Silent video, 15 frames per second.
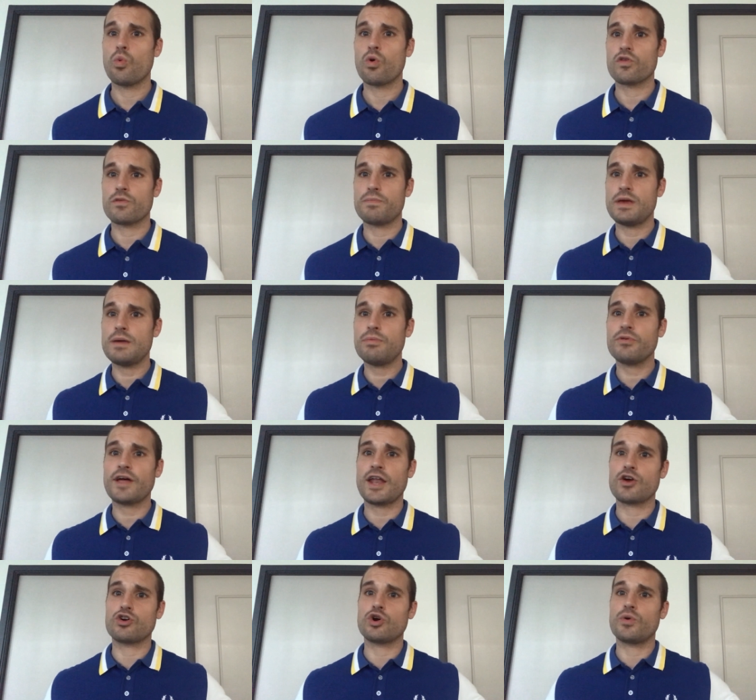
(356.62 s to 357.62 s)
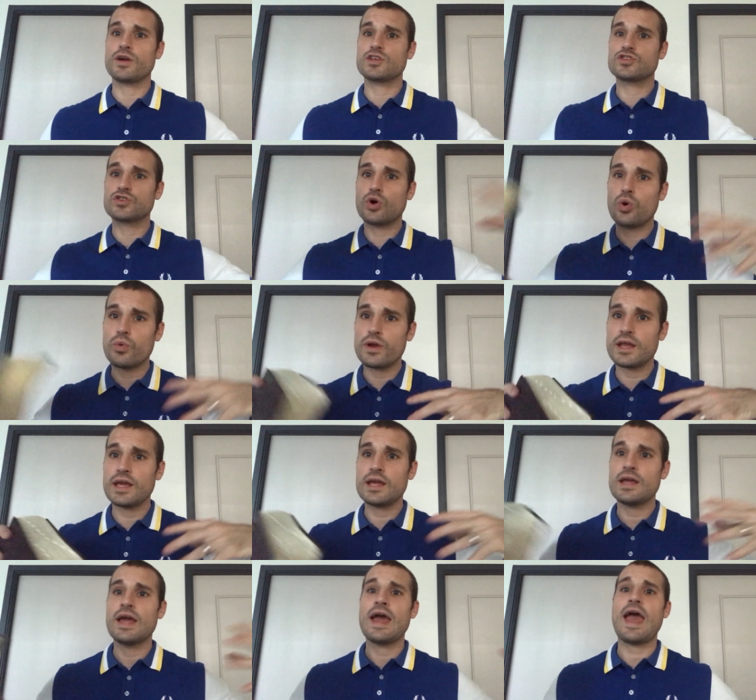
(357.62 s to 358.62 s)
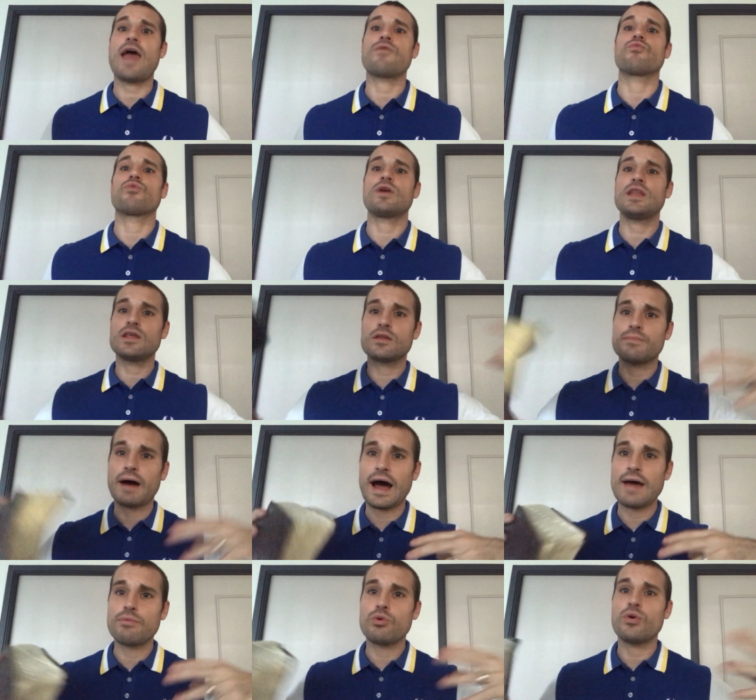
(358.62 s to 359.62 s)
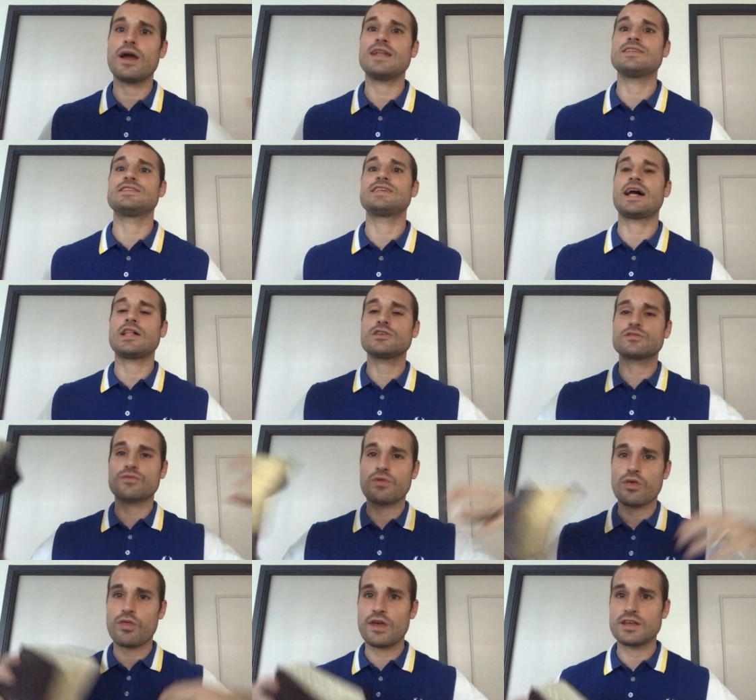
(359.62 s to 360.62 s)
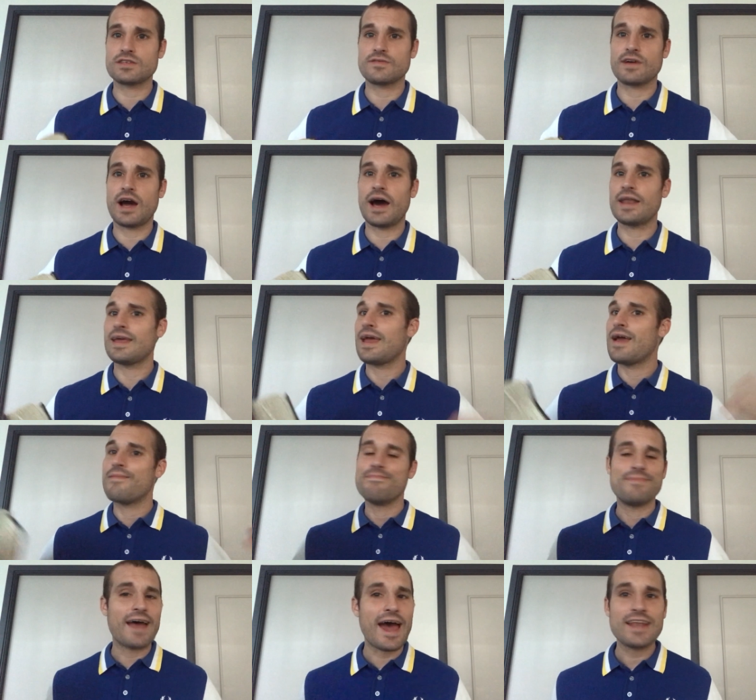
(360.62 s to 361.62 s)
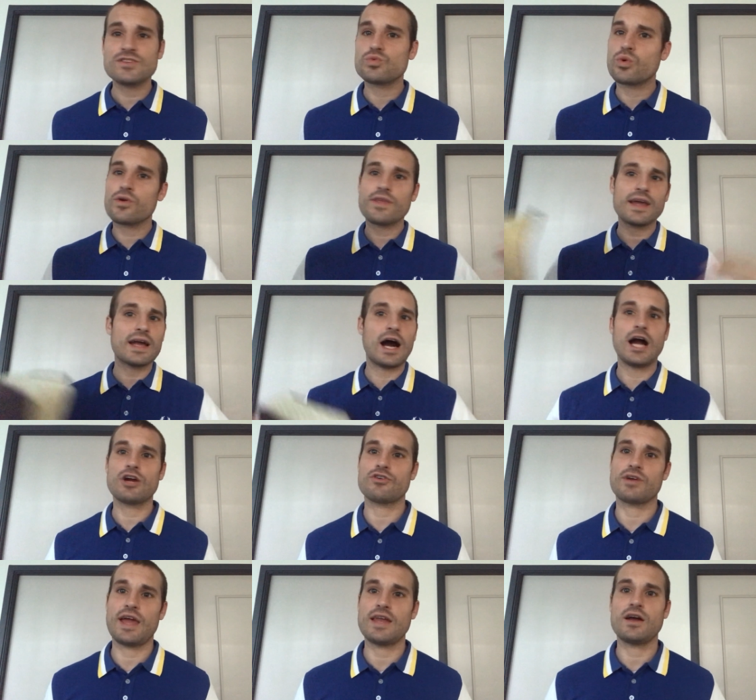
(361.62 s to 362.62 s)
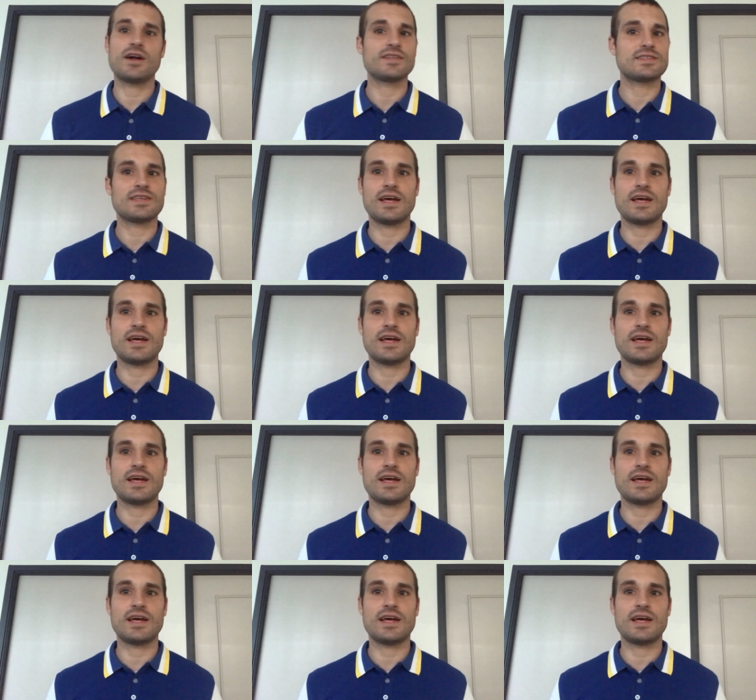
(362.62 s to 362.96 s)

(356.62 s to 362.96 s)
where the people that are going soul winning and reading the Bible and zealous for the things of God, that is where they congregate on